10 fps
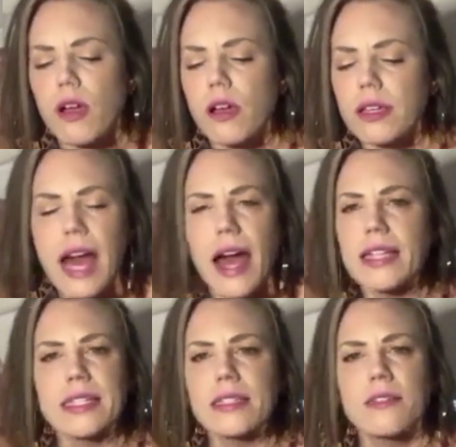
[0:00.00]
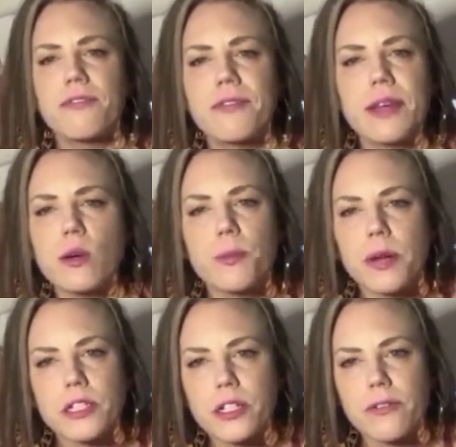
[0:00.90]
Yeah, I didn't feel
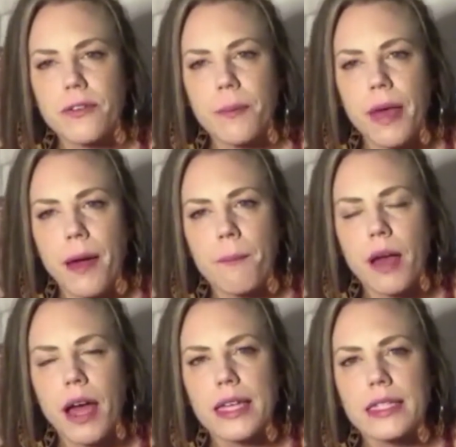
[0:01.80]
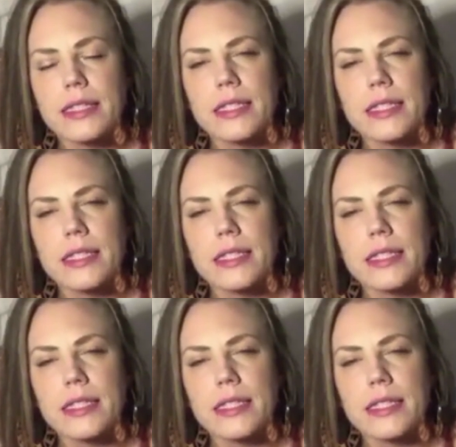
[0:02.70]
pressure from them. I'm